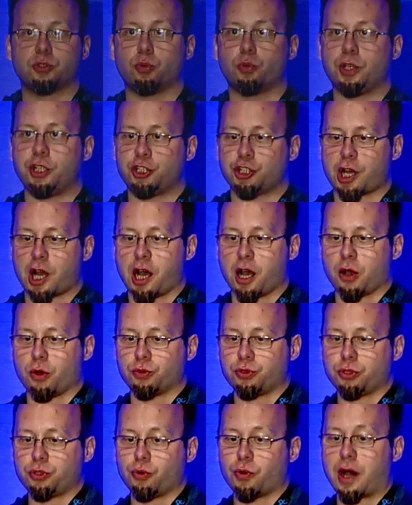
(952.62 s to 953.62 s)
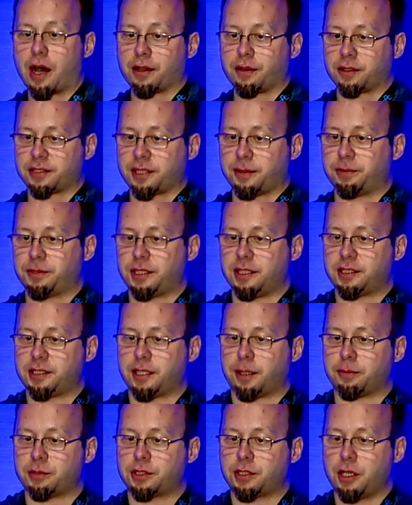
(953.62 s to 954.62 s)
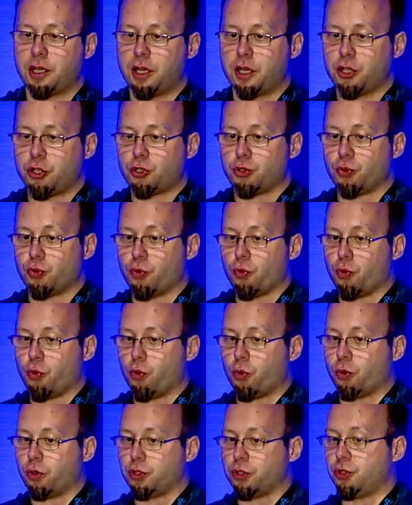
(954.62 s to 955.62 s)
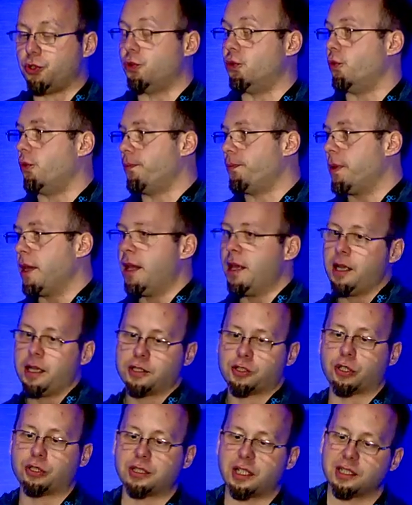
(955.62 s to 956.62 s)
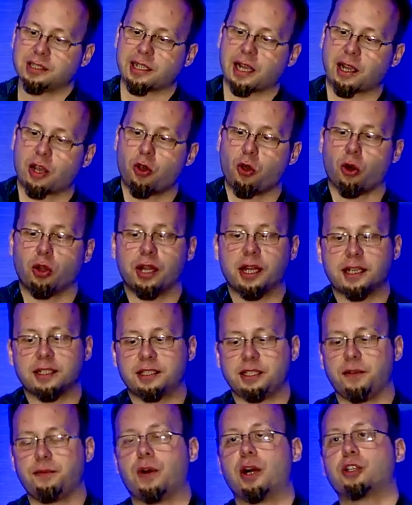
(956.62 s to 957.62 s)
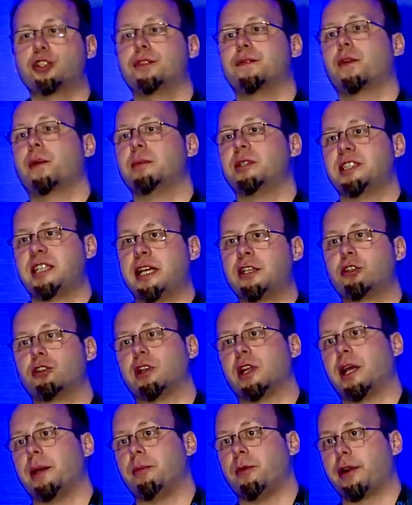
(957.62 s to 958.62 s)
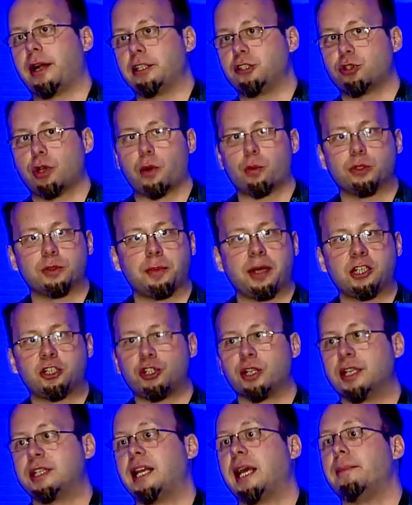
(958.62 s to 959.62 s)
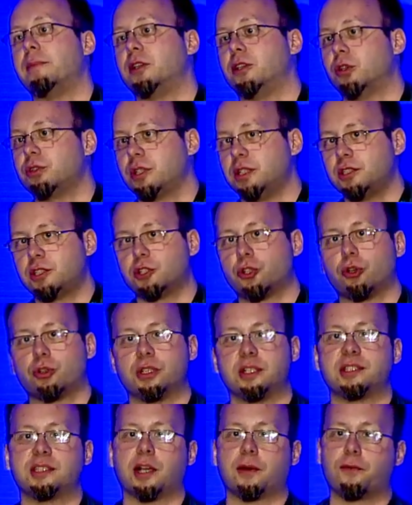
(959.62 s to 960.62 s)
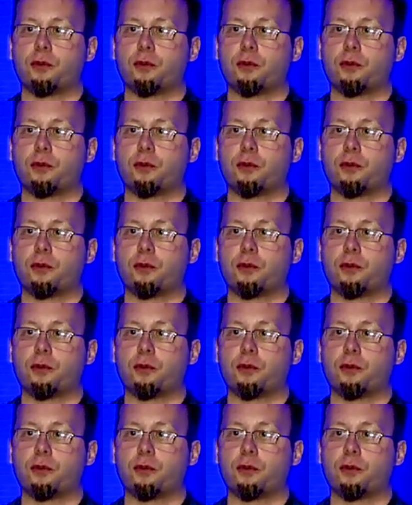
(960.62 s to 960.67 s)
to reach out to other subsystems to do. So it's things like calling a C function from the standard library, right? So I was mentioning table.insert. It's a